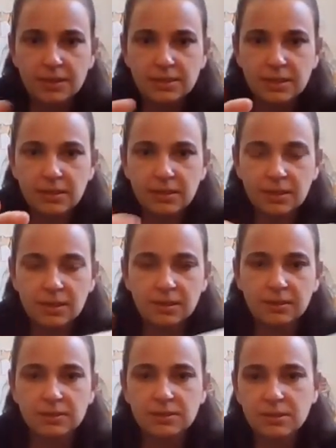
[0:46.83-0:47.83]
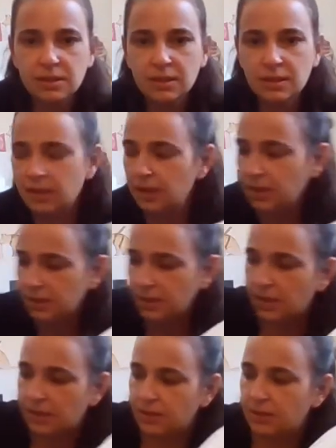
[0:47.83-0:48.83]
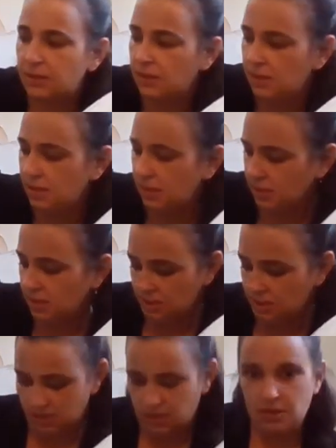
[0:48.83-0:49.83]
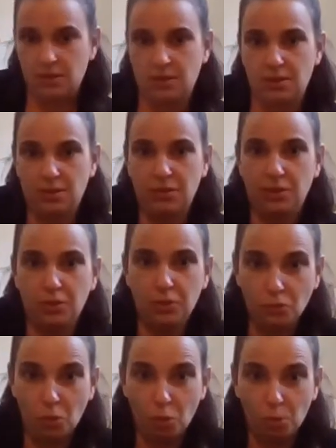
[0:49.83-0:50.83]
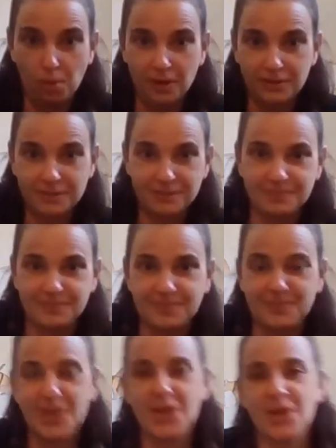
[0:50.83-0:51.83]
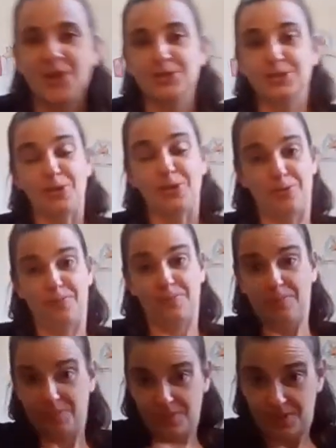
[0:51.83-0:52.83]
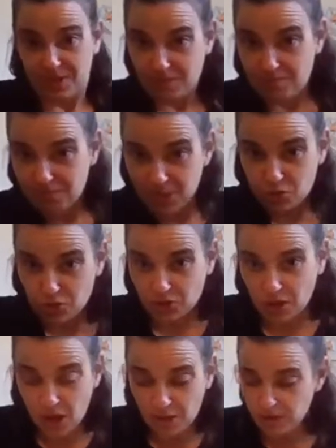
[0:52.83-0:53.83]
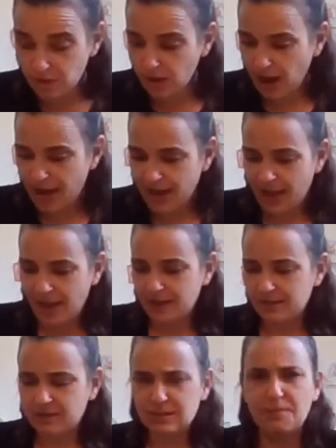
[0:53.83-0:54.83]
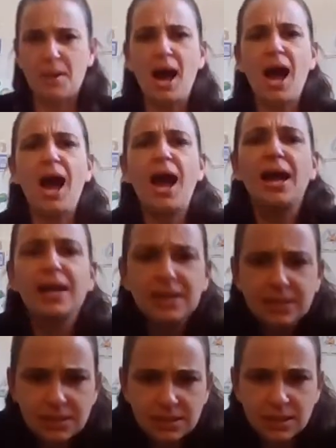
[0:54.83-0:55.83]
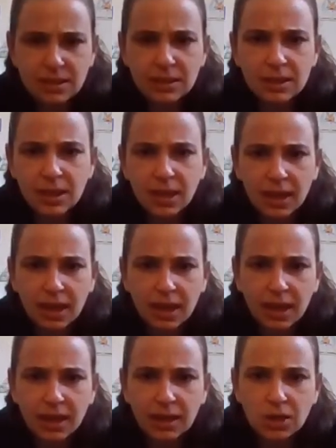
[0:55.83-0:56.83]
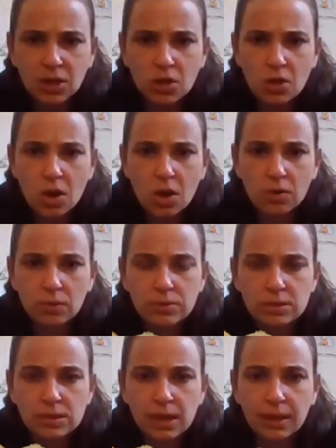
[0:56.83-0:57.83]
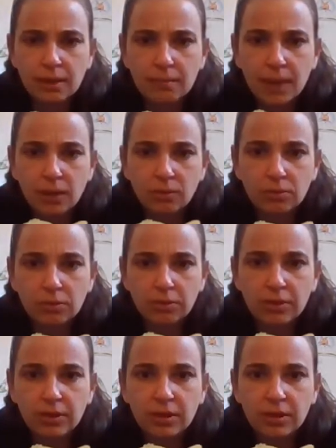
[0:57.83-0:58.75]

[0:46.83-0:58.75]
inside of the ears and then the roll part. So make sure to color. I added some eyes and a nose and a mouth.